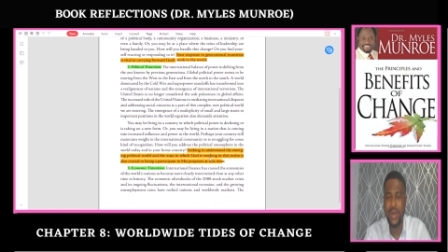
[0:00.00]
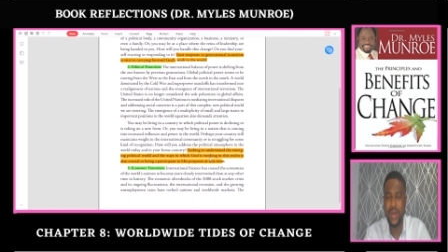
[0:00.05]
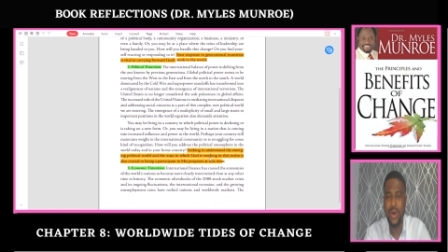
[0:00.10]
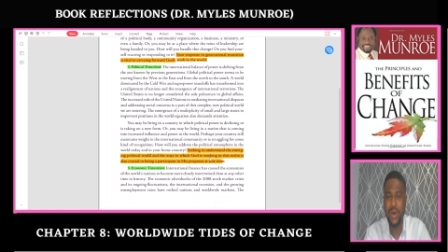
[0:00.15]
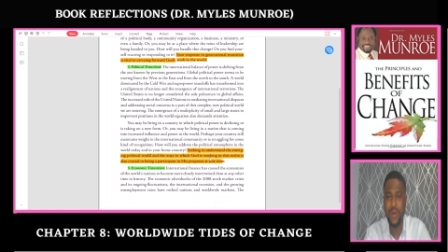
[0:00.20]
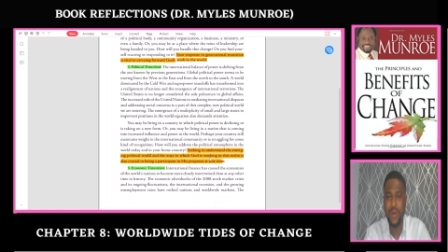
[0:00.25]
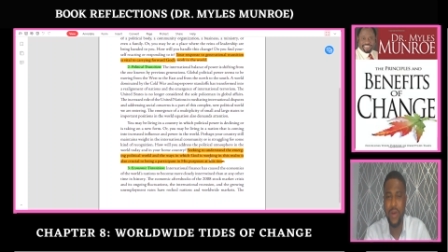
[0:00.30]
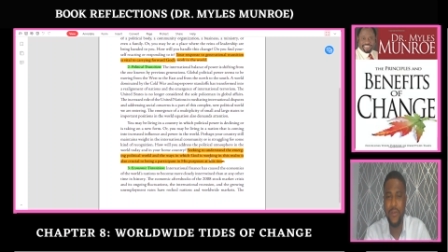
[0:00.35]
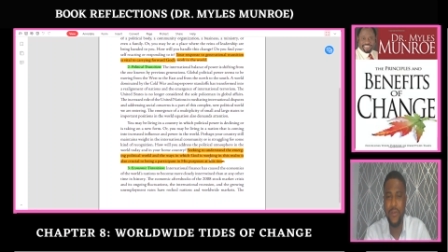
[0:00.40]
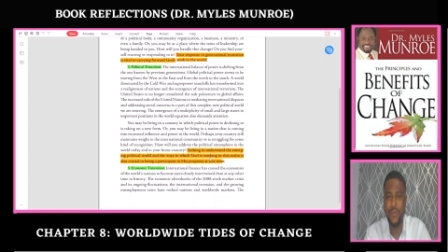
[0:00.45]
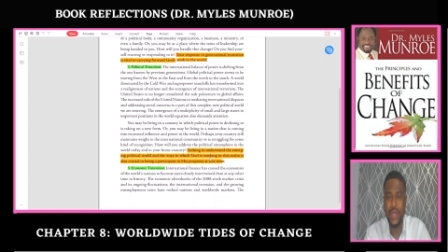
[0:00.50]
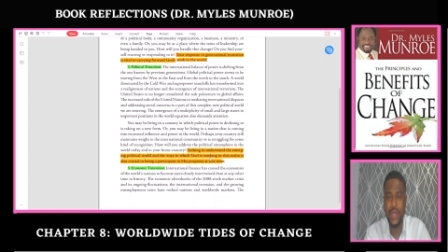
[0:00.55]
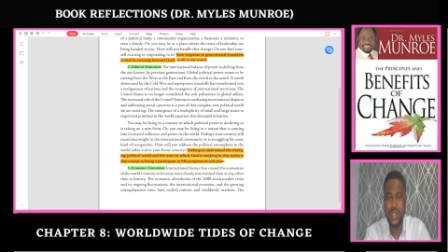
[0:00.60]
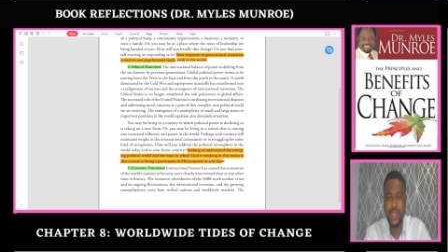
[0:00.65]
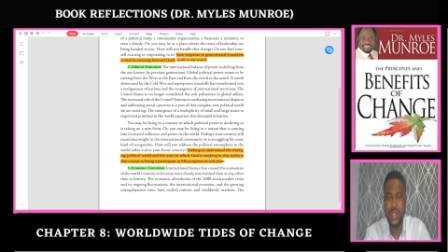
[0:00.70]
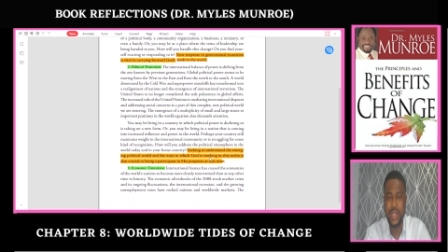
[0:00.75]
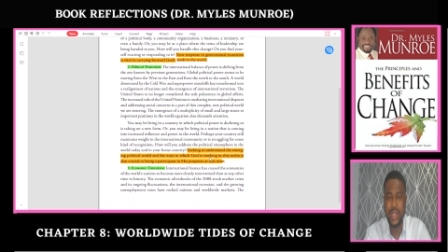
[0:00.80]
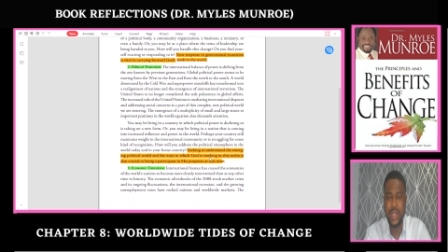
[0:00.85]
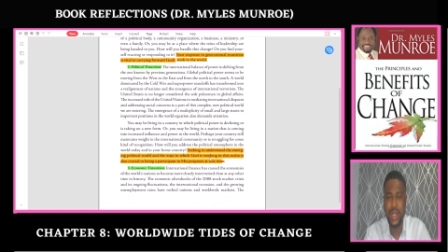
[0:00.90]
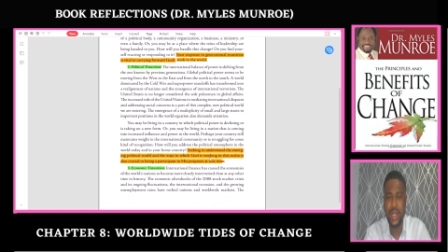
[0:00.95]
of
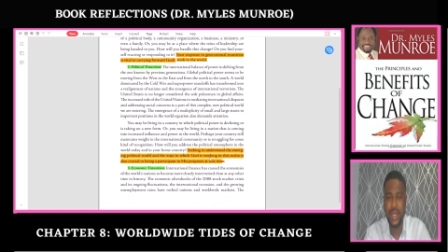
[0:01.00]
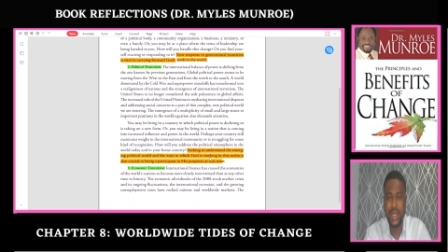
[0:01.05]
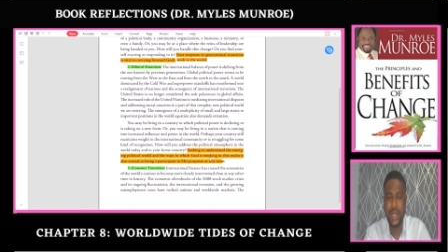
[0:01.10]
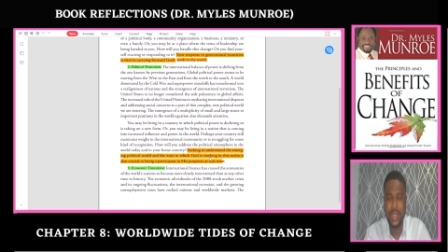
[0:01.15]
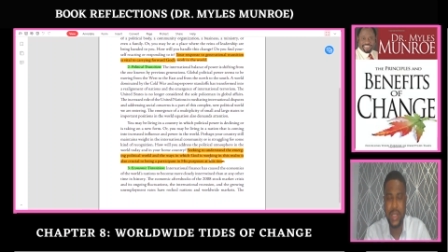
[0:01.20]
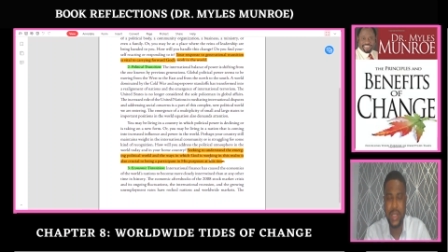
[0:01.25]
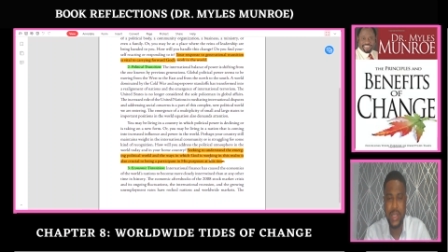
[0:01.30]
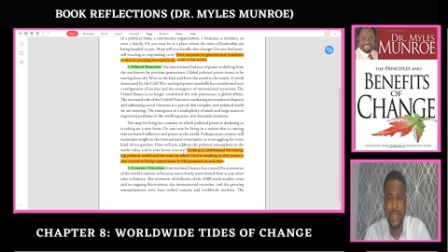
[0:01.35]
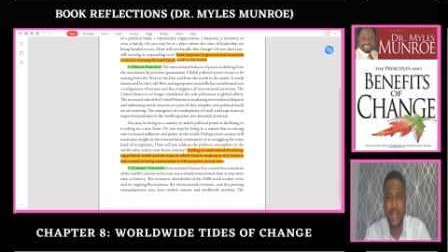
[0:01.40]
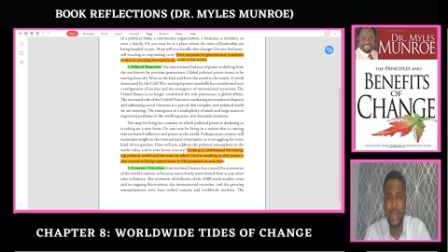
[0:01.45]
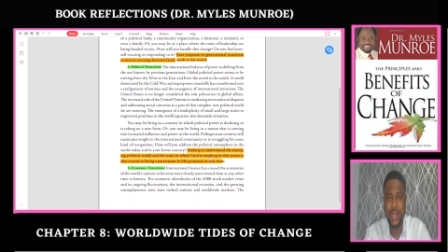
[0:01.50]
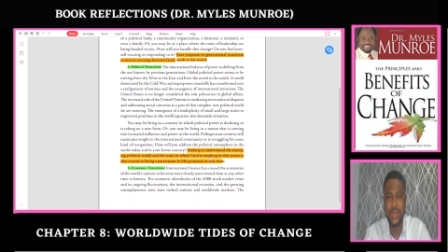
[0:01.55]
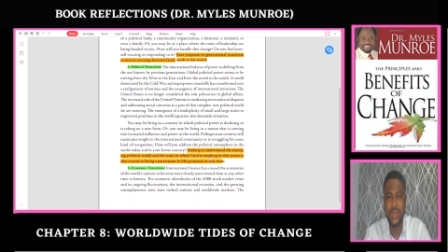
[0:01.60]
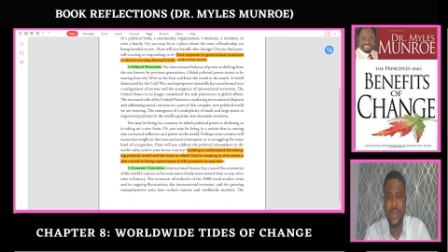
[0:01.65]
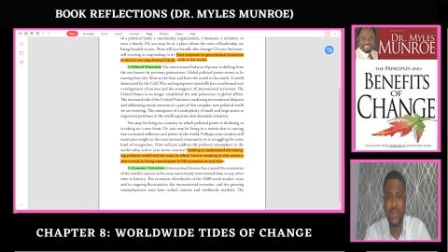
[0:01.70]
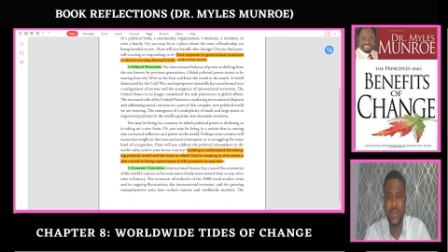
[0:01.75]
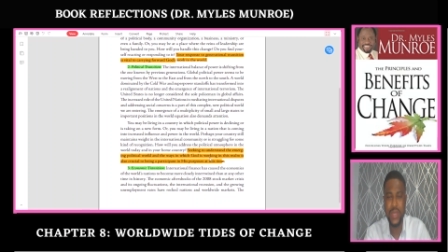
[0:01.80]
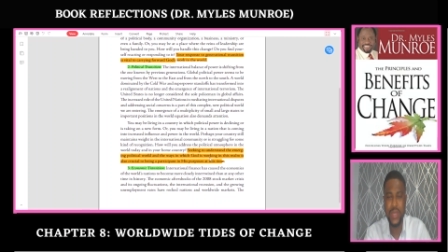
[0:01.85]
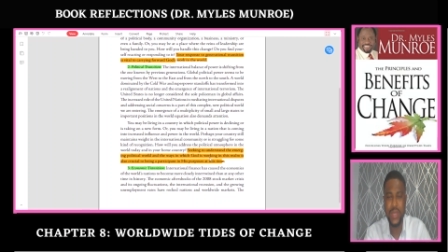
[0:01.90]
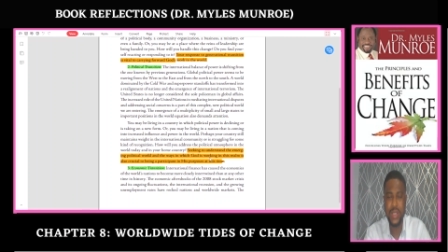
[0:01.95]
Issachar, the sons
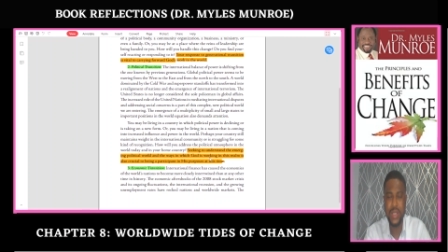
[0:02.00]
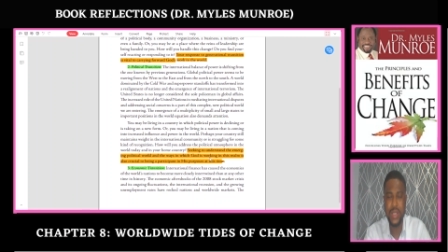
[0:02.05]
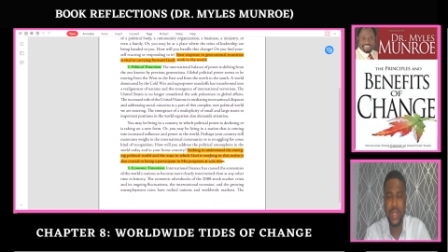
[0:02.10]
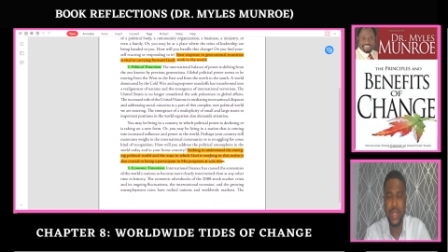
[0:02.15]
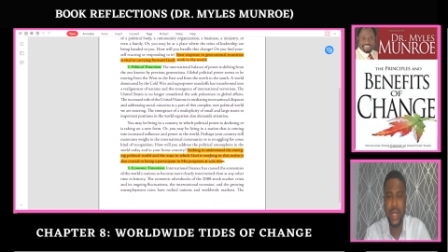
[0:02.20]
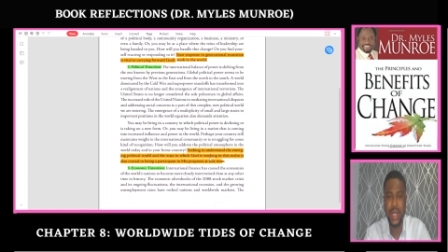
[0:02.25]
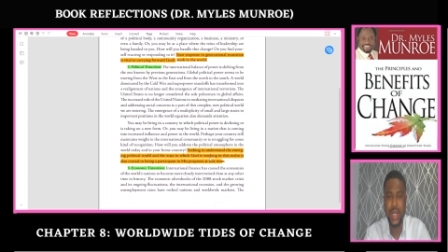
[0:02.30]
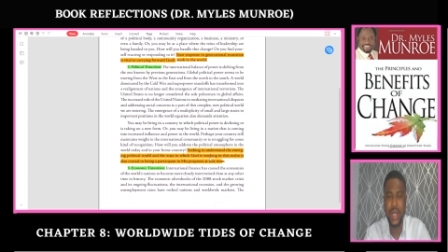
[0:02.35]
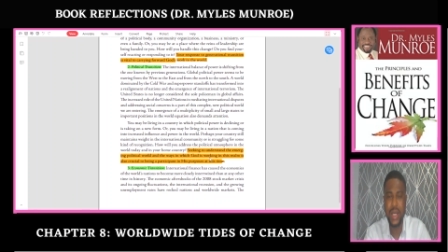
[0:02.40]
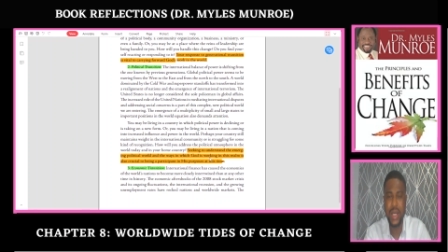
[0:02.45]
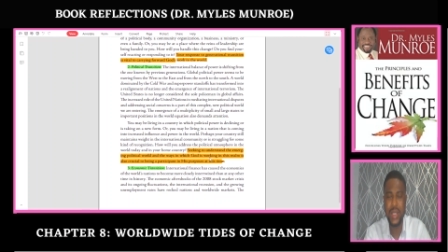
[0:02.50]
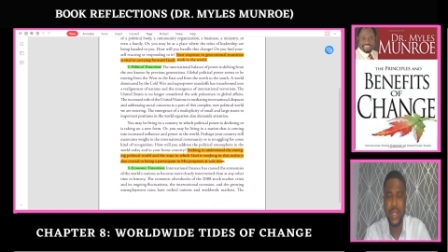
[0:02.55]
of Issachar,